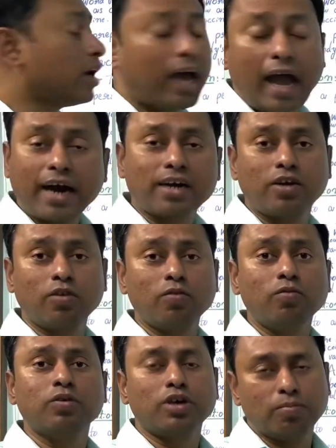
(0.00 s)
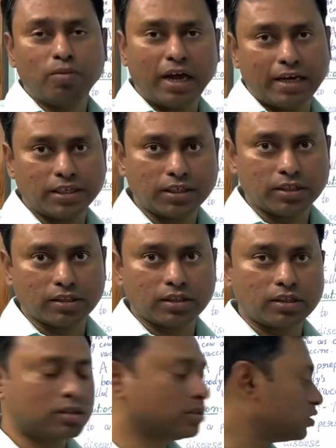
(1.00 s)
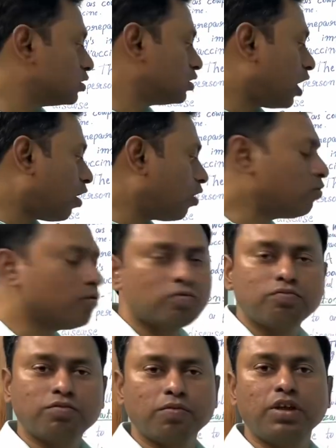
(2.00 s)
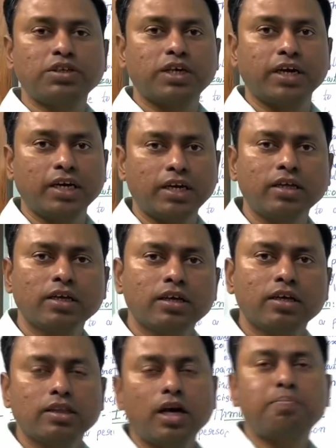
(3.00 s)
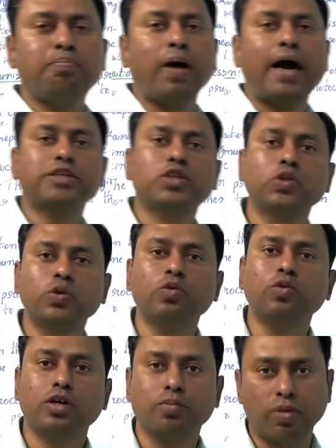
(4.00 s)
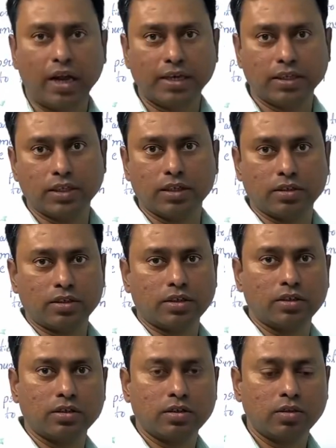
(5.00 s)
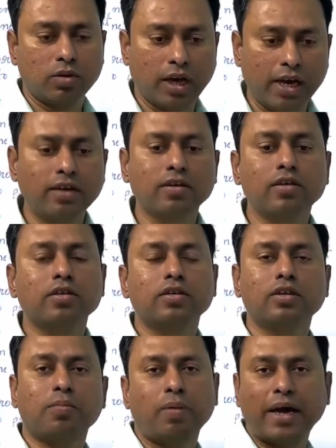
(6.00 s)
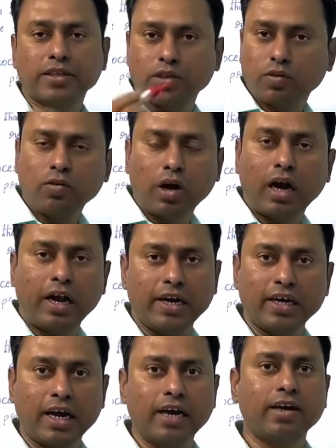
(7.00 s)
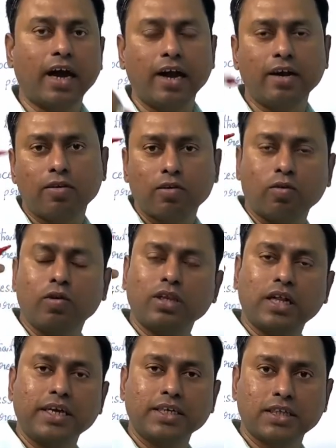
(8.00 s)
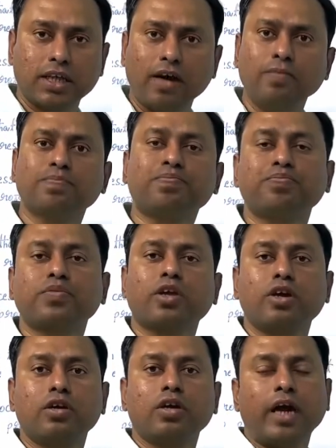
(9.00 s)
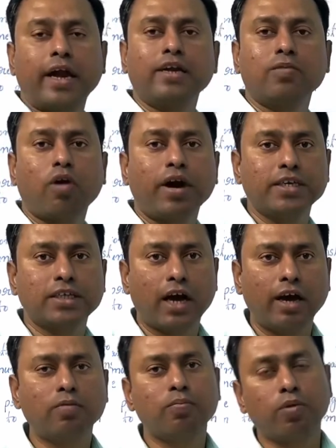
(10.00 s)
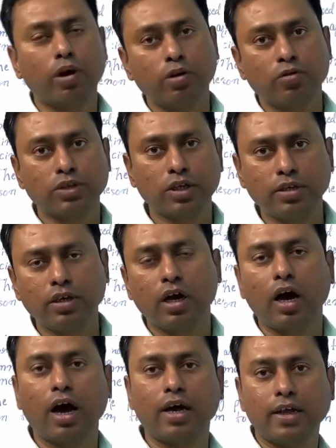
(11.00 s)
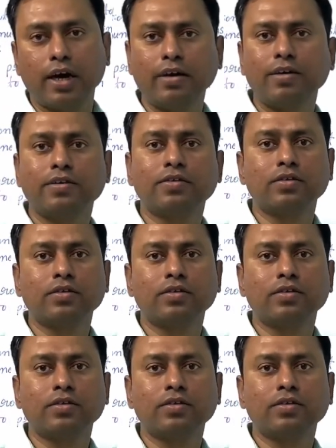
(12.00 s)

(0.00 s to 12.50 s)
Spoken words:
active immunizations. Now we will study the passive immunizations. Okay, the passive, already I told, that is the antibodies are produced in other